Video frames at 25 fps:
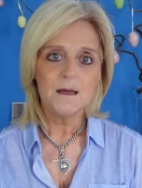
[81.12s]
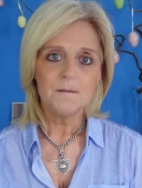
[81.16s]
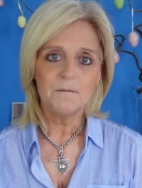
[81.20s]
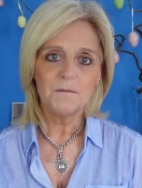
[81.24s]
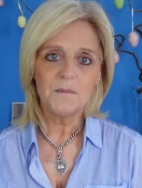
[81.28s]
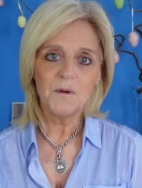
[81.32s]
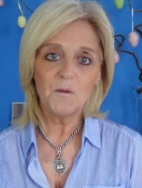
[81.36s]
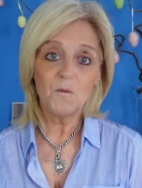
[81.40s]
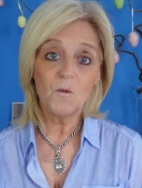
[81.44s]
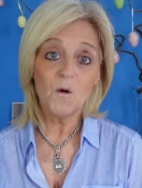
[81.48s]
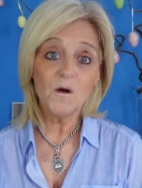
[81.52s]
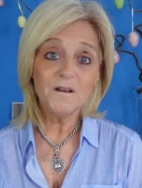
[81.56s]

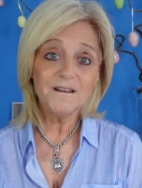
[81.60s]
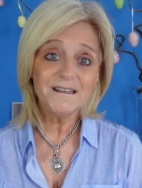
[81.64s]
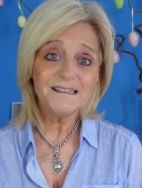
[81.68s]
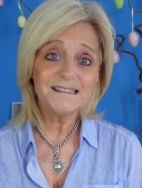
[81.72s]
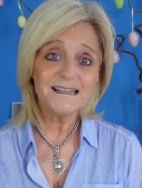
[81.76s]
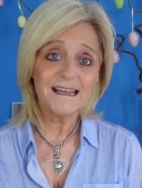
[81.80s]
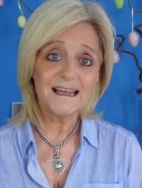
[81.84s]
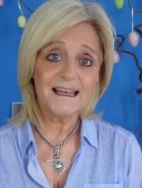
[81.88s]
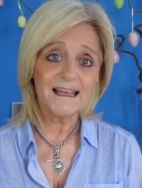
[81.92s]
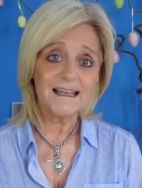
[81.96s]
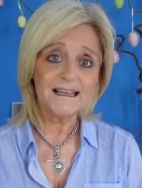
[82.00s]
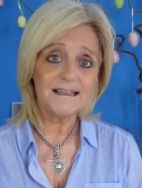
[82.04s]
But one
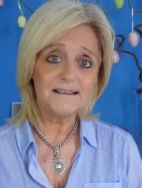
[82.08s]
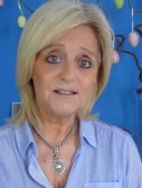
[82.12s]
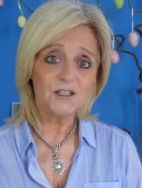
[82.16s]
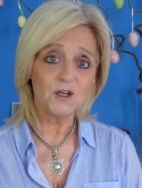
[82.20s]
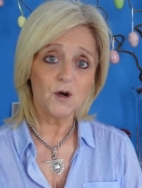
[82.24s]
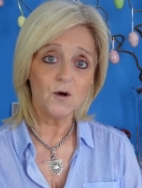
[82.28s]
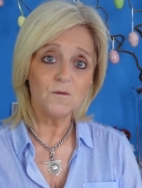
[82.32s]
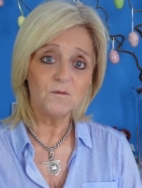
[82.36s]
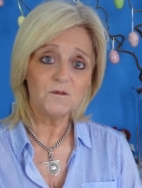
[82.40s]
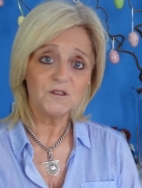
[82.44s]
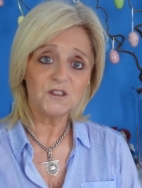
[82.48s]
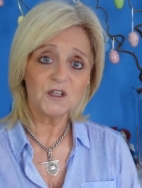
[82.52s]
day,
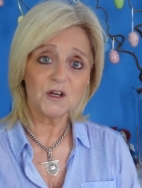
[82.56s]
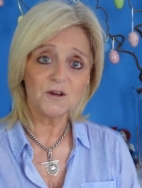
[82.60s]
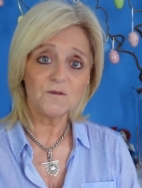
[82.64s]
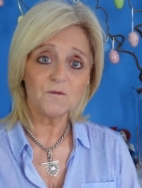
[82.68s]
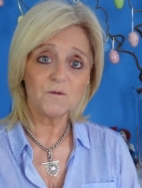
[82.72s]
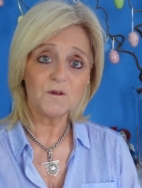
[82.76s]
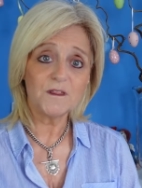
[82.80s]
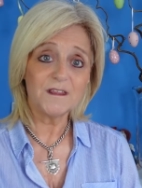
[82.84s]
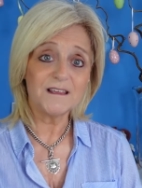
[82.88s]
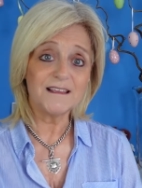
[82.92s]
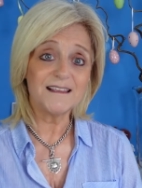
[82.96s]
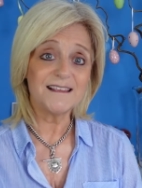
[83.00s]
Tom was out
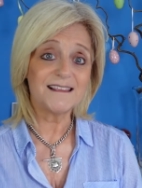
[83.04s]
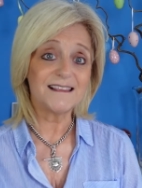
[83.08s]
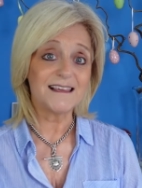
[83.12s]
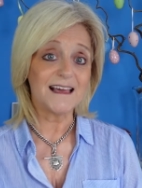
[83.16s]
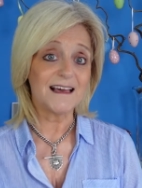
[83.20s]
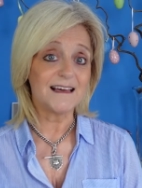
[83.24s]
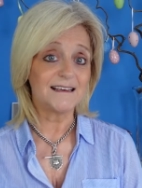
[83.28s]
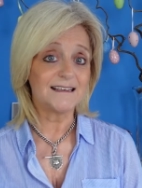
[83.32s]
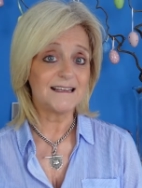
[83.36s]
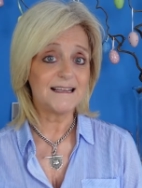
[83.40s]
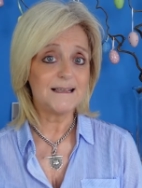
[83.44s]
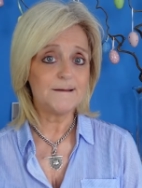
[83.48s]
with his
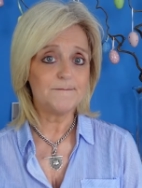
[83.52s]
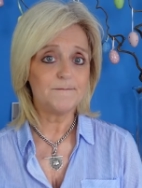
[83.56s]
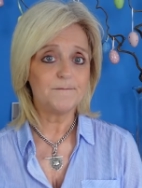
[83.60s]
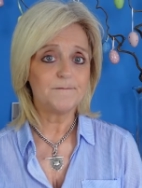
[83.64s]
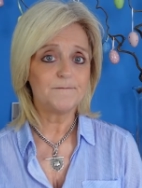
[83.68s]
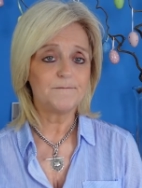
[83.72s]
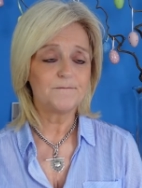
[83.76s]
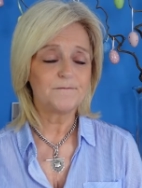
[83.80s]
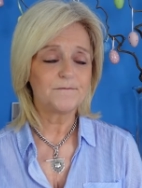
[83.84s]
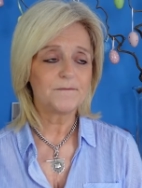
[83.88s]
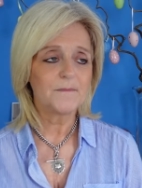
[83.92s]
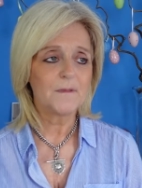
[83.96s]
daddy.
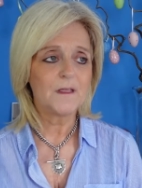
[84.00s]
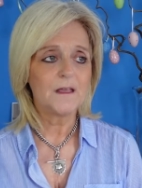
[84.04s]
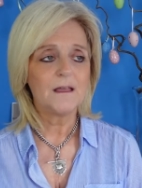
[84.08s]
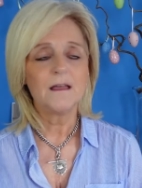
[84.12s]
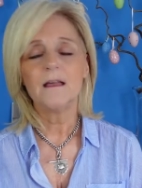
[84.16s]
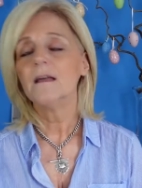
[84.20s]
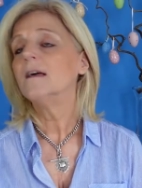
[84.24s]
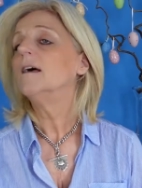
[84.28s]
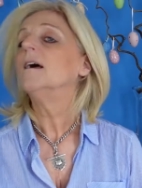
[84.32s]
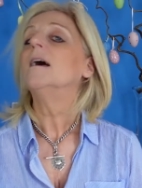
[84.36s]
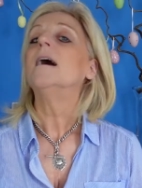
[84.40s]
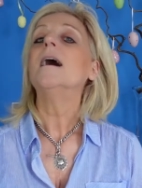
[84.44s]

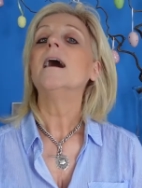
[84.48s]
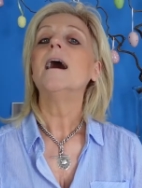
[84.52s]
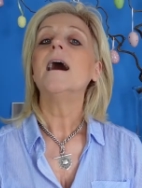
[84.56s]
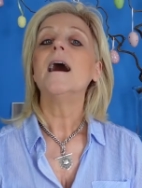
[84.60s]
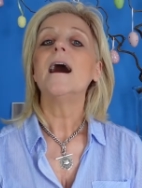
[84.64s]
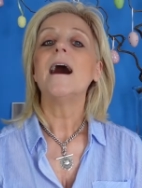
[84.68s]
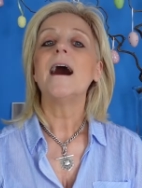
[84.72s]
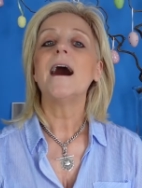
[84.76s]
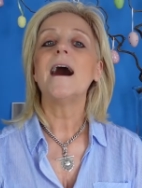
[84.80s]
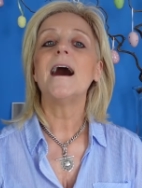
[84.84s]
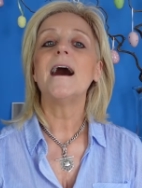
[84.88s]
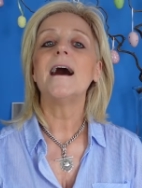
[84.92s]

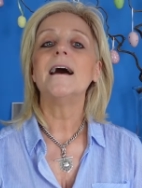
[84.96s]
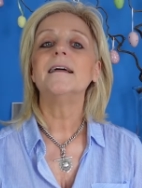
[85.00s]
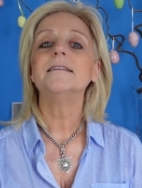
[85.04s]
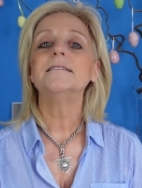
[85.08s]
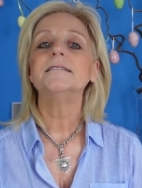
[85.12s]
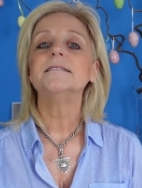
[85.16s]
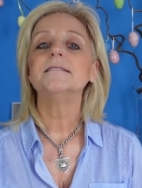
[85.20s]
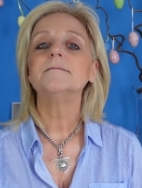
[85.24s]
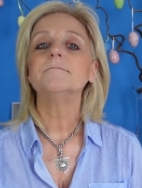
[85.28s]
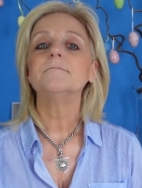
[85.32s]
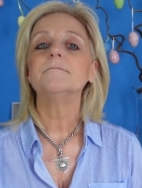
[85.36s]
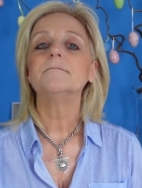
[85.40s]

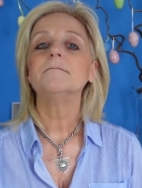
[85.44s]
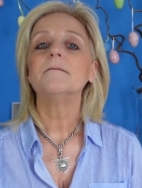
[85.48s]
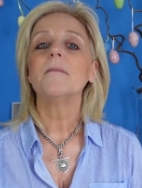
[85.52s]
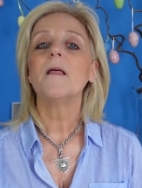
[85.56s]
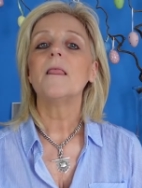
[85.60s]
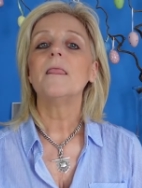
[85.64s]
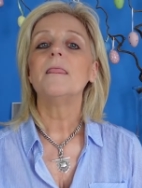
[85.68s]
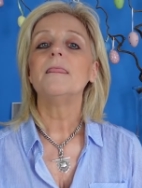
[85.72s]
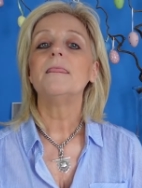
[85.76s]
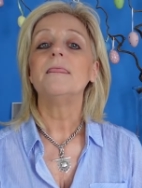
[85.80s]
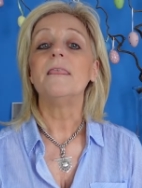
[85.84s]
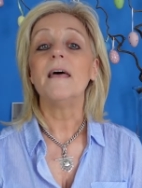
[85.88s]
And
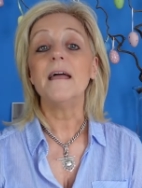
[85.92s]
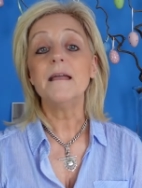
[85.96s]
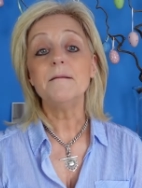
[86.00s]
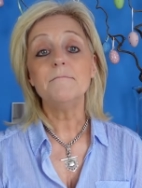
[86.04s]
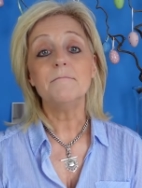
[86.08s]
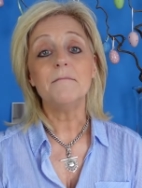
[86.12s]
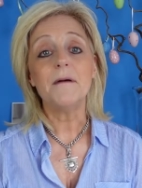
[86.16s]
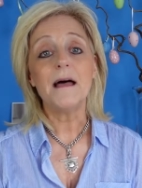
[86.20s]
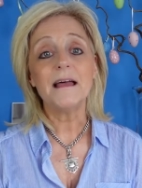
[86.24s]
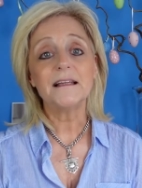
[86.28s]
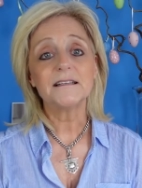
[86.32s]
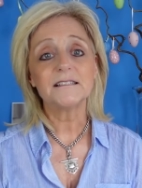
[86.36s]
they
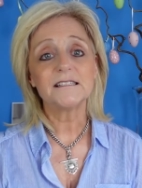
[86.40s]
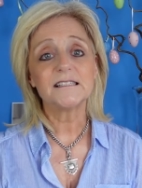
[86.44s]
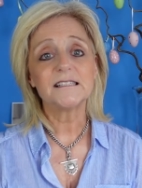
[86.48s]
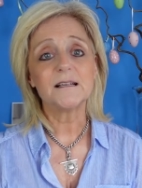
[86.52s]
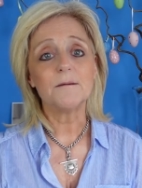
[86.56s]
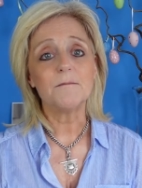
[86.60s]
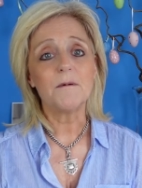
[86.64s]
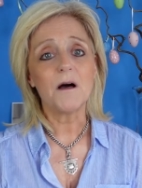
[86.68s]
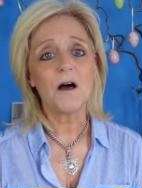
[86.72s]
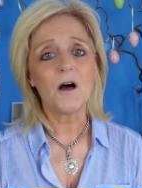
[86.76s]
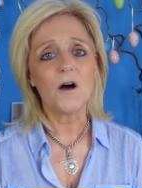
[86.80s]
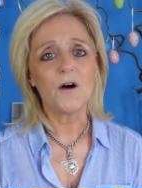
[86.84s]
met
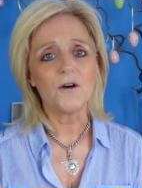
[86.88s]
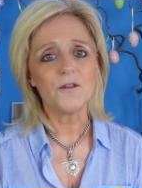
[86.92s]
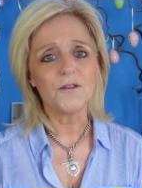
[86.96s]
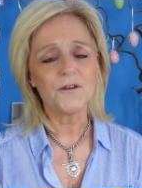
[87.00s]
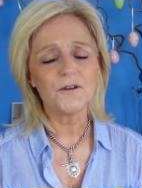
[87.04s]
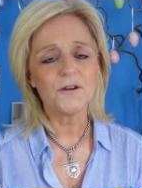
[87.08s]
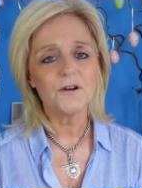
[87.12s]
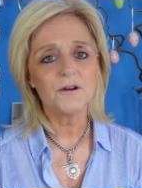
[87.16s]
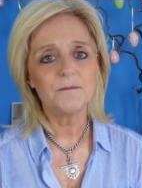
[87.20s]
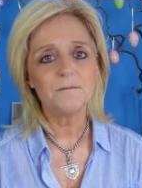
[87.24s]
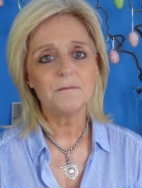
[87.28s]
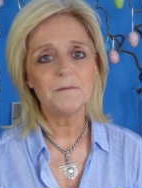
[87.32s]
some
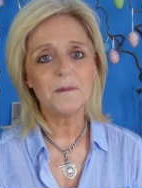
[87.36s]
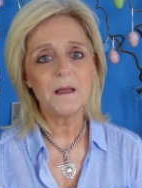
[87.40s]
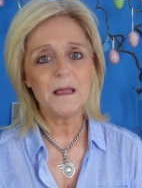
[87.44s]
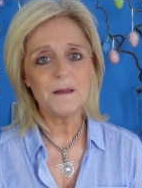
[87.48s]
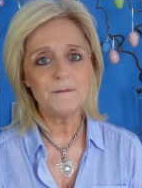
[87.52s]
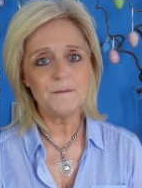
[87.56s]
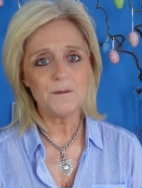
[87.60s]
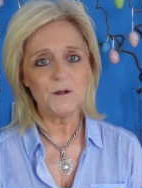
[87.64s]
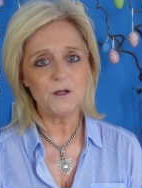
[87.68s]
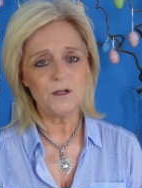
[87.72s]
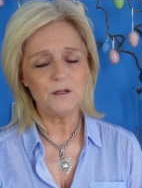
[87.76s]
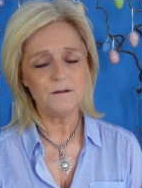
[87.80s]
other
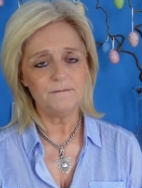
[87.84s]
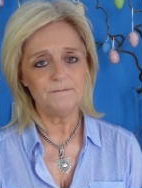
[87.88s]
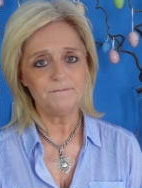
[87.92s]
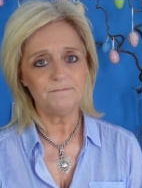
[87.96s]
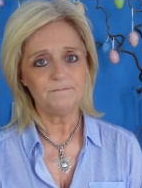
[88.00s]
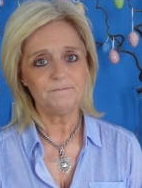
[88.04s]
people.